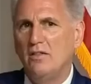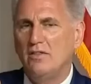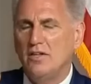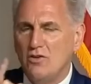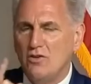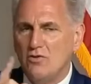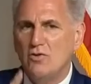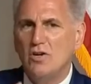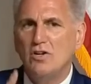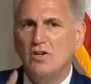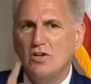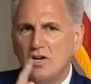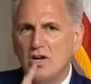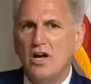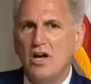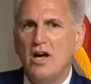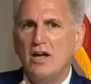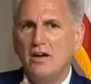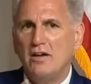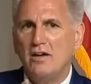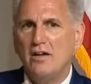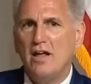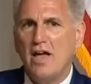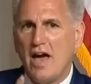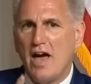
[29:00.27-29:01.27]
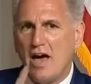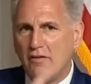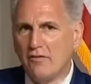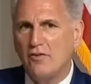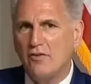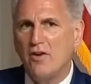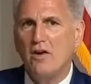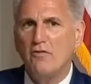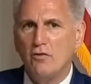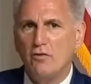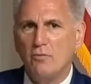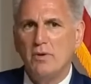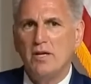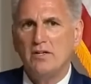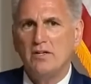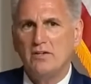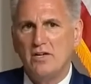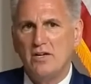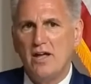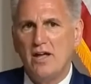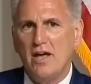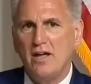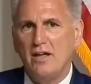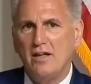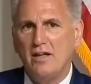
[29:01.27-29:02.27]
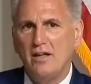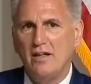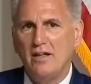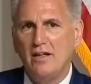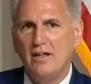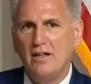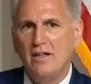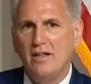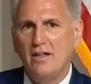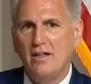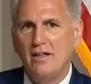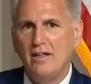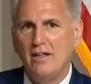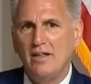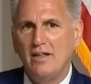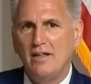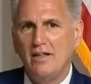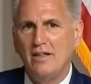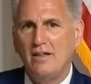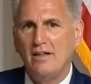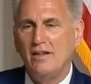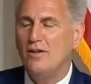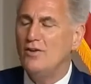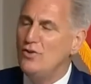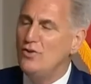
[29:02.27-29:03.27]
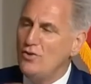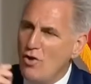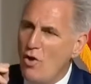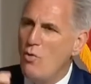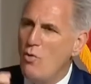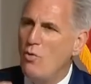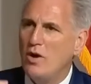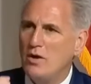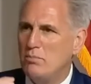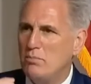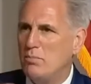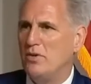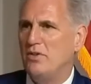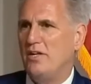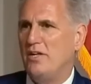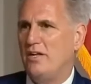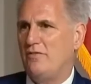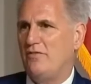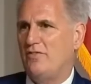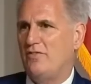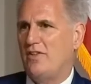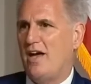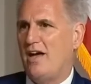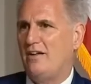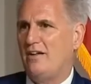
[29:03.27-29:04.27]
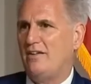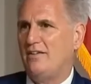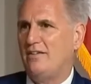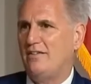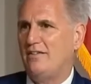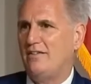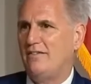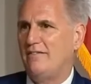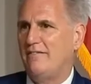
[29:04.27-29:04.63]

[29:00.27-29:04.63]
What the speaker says: that you can cut out of government today. No one believes that.